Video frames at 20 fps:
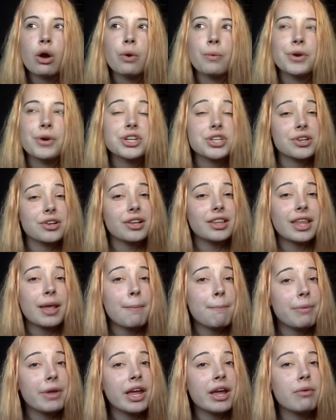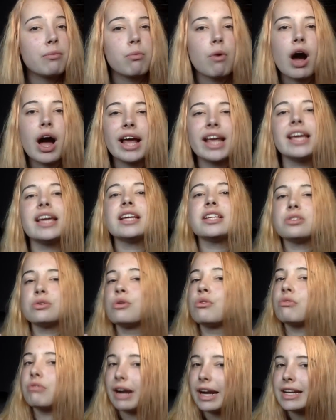which could then be why he's
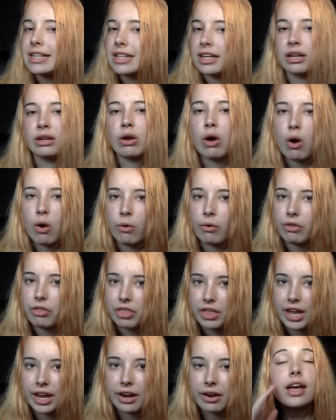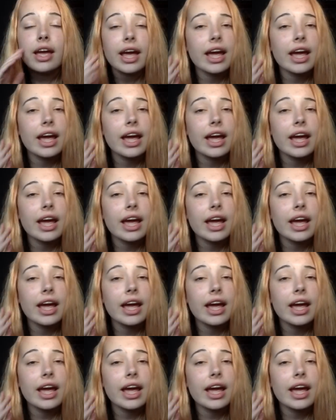narrating the whole thing.